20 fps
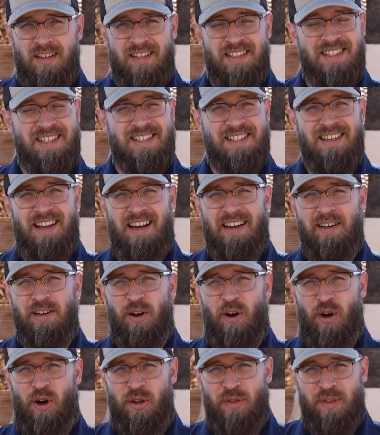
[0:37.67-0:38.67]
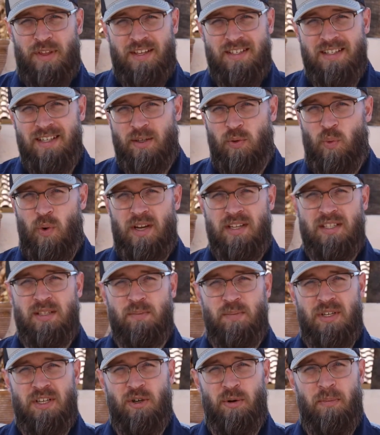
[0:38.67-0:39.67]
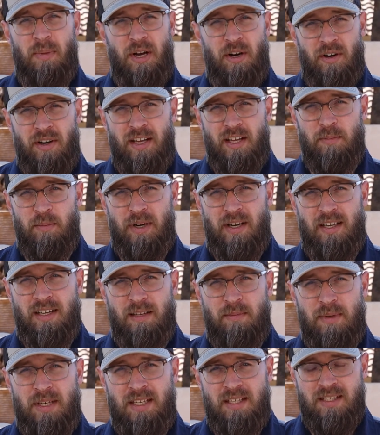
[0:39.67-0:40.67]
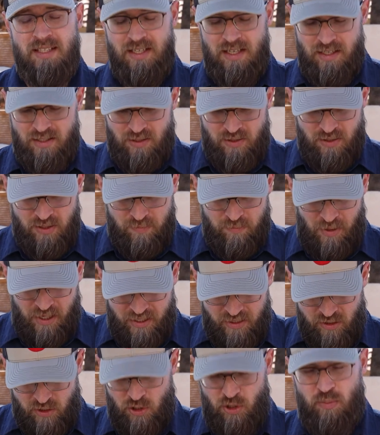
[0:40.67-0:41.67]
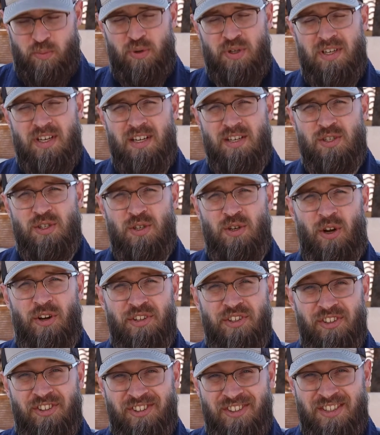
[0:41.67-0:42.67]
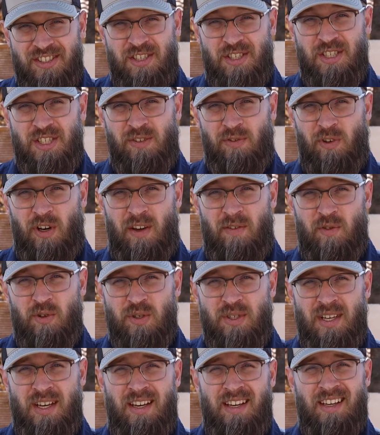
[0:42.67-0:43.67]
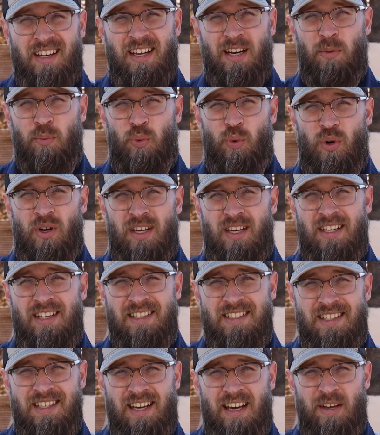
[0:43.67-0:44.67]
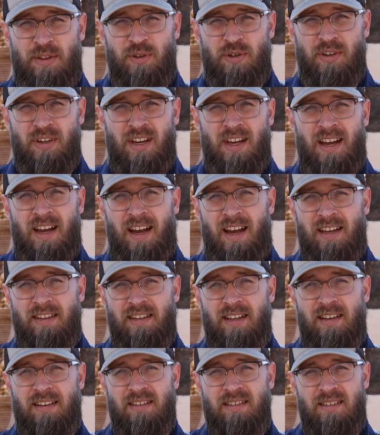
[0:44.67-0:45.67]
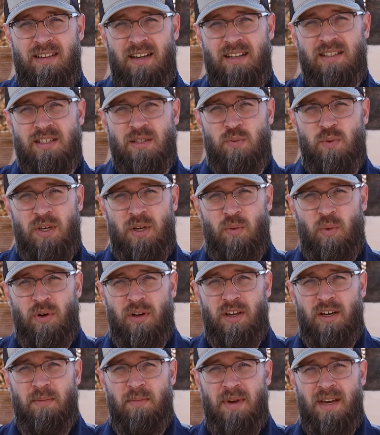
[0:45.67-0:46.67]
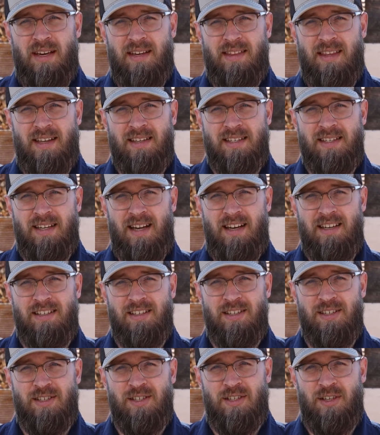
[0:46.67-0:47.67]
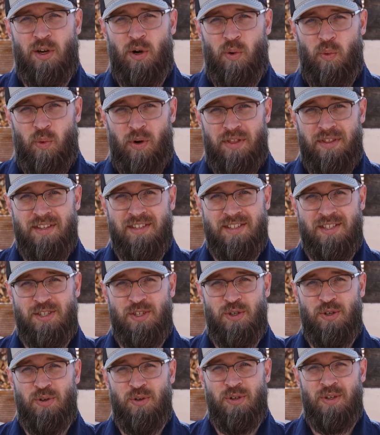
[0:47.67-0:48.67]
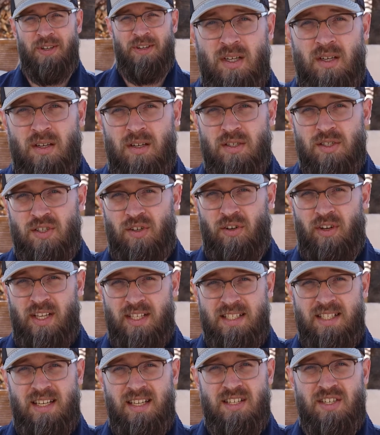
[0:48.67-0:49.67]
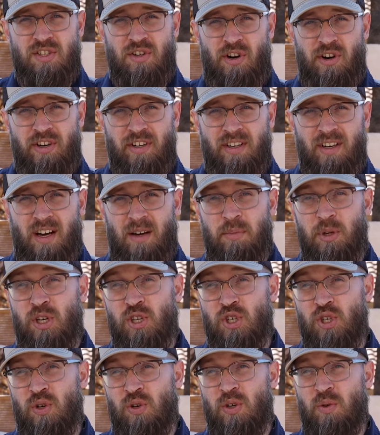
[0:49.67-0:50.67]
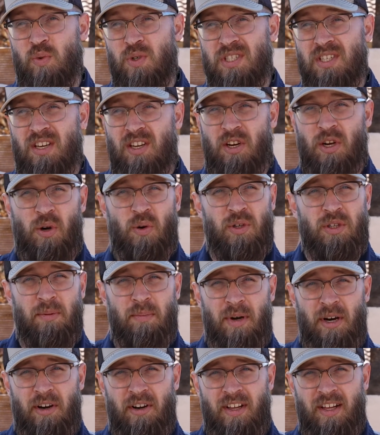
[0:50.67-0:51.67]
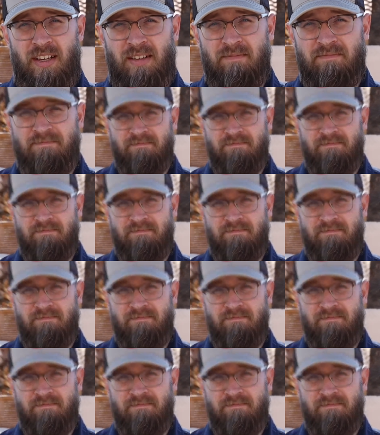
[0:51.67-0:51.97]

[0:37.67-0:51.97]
This is not an authentic recipe or marinade by any means. It's just my interpretation on delicious flavors, kind of bringing it together, and then next week we're going to make that side dish to go with this too. So let's get started. I'm going to show you what's going to go in the marinade.